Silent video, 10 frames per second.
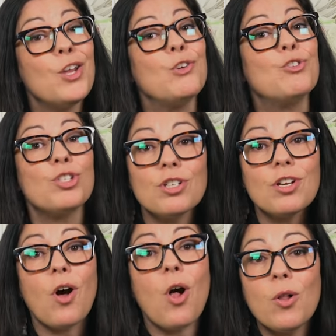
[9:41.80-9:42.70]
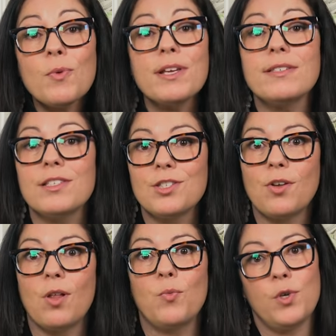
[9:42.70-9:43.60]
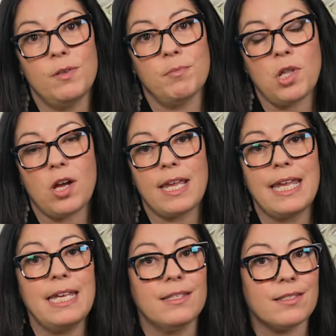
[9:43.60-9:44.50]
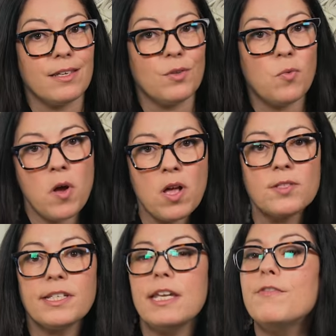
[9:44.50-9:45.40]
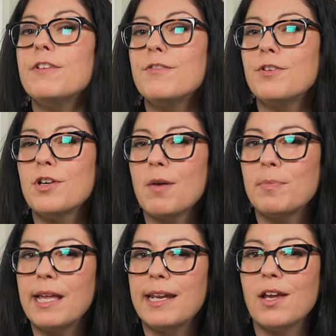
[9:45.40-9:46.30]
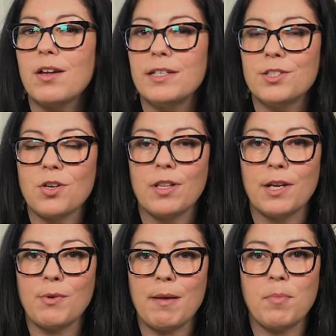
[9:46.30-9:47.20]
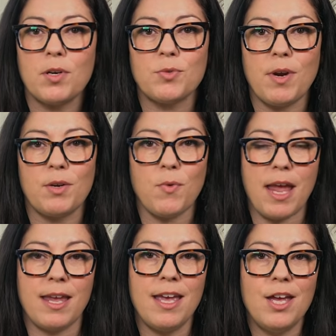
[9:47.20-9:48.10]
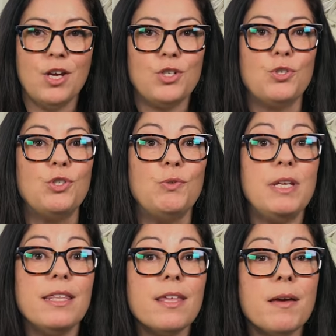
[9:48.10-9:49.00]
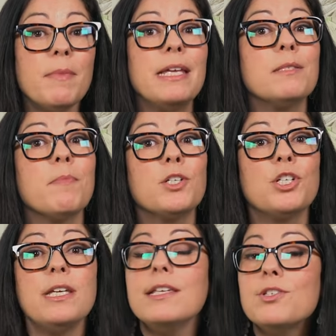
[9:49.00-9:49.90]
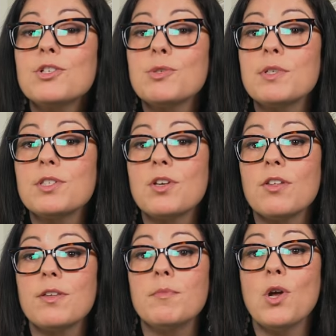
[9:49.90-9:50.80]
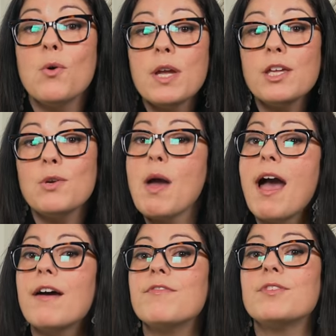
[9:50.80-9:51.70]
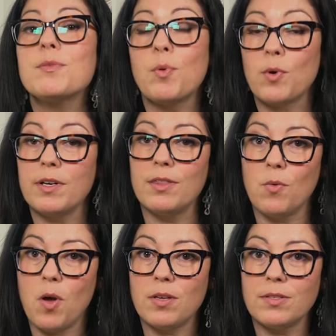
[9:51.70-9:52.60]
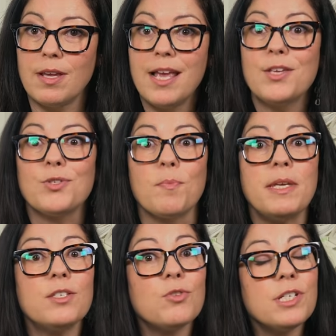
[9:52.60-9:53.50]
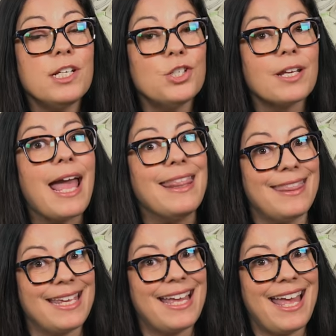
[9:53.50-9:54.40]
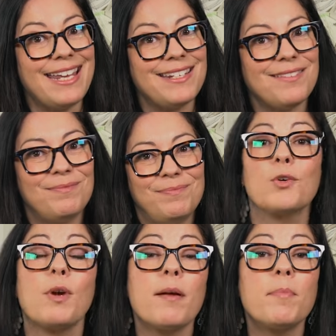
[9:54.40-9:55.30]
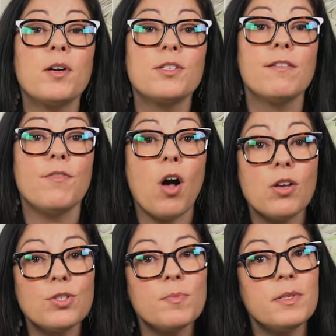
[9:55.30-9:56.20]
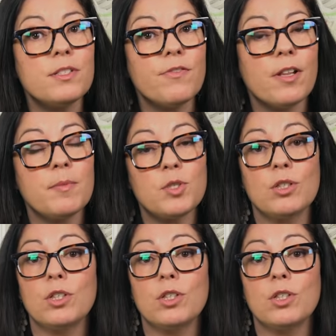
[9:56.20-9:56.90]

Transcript: you should always install wooden blocking inside the walls, even if you're not planning on installing grab bars right away. Should you need them, it's much easier to install them knowing you have the support in the walls. So be strategic and think ahead. Grab bars have also been developed to